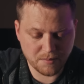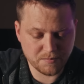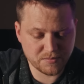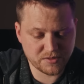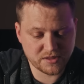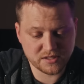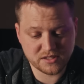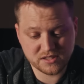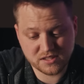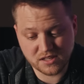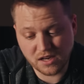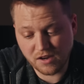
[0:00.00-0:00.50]

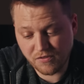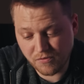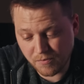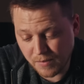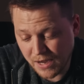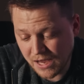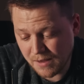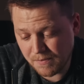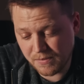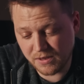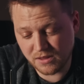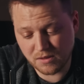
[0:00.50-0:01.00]
the Scuff
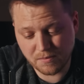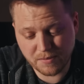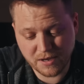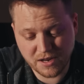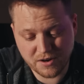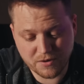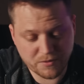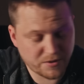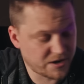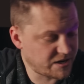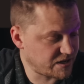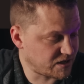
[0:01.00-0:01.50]
might be the
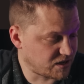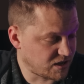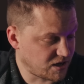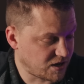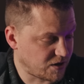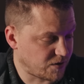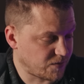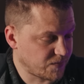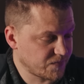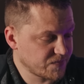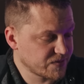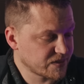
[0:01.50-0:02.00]
better way to
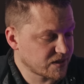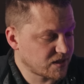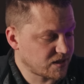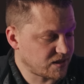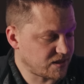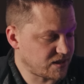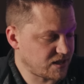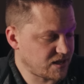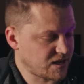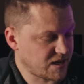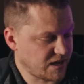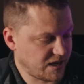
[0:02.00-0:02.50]
go.
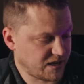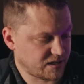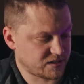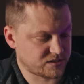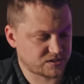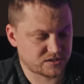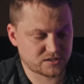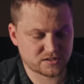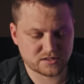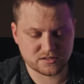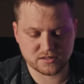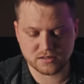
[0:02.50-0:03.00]
The
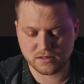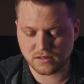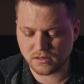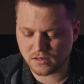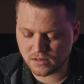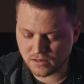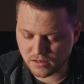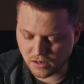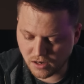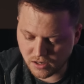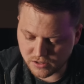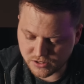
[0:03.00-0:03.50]
Hex
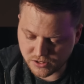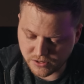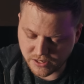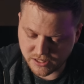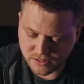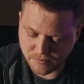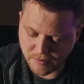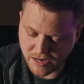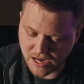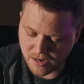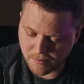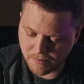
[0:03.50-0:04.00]
also
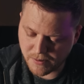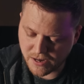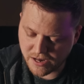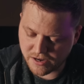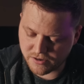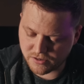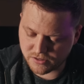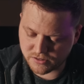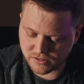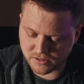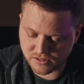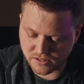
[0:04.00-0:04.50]
has back
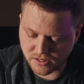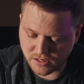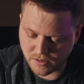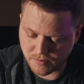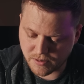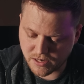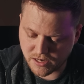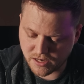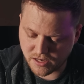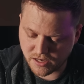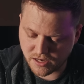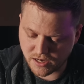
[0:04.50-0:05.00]
paddles,
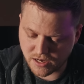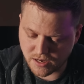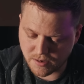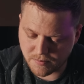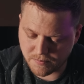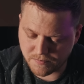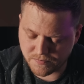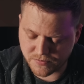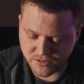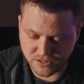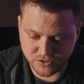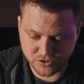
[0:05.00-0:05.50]
but
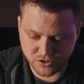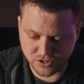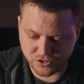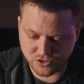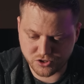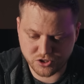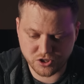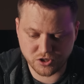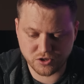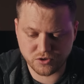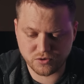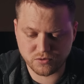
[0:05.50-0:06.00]
it's
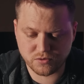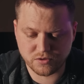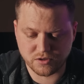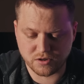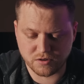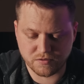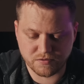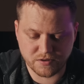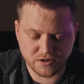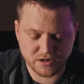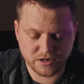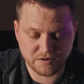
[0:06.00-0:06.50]
just 2.
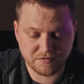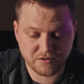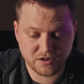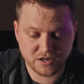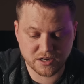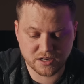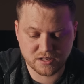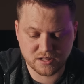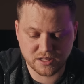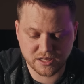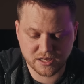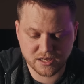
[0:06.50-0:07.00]
They're very,
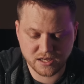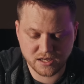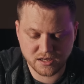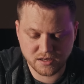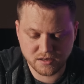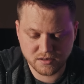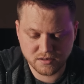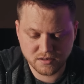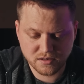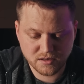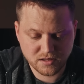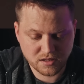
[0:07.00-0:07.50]
very clicky.
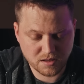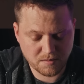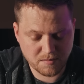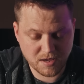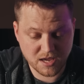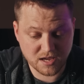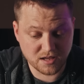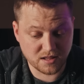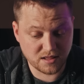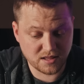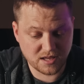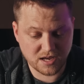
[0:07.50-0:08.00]
They
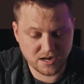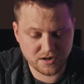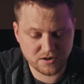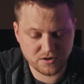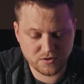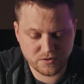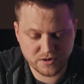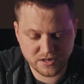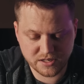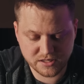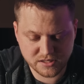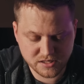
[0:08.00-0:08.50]
make a lot of
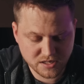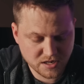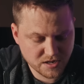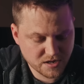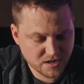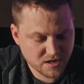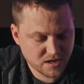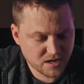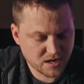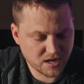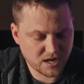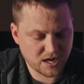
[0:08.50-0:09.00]
noise.
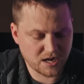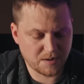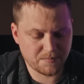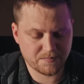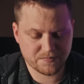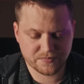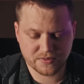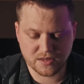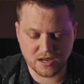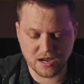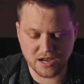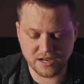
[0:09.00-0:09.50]

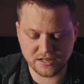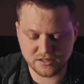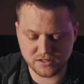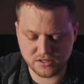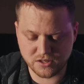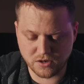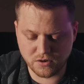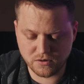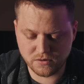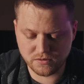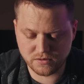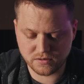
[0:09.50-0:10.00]
I
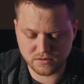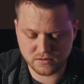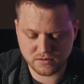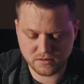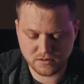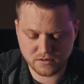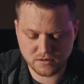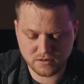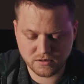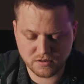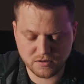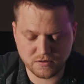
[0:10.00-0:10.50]
don't
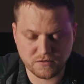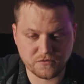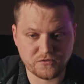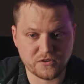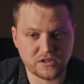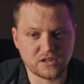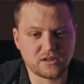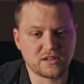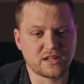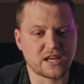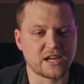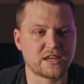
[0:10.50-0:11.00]

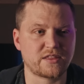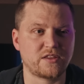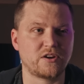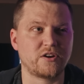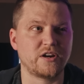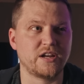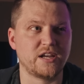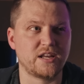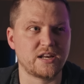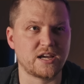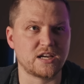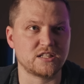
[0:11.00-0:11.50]
feel like they're
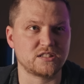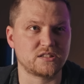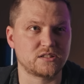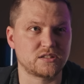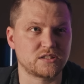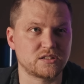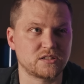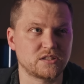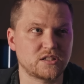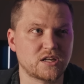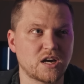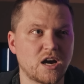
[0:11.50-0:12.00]
in
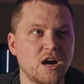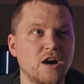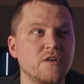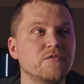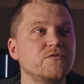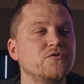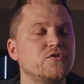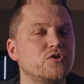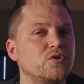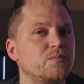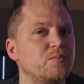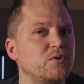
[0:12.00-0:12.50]
as
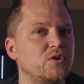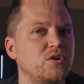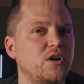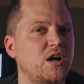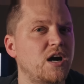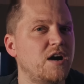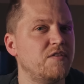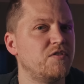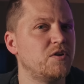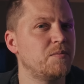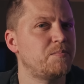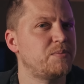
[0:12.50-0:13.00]
comfortable
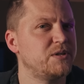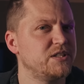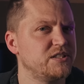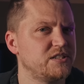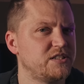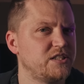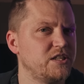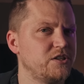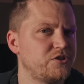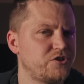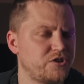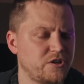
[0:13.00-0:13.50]
of a
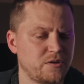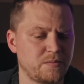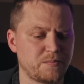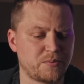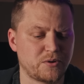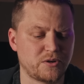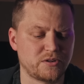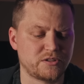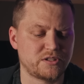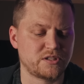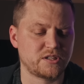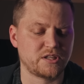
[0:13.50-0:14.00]
position
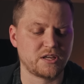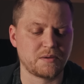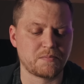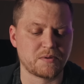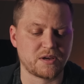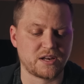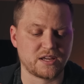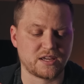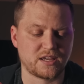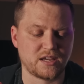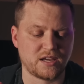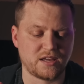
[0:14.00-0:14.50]
personally,
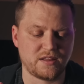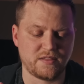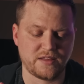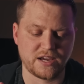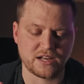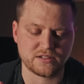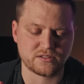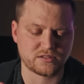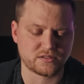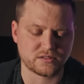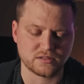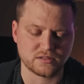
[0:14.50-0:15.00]
but again,
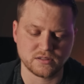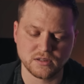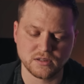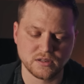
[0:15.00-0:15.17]
that's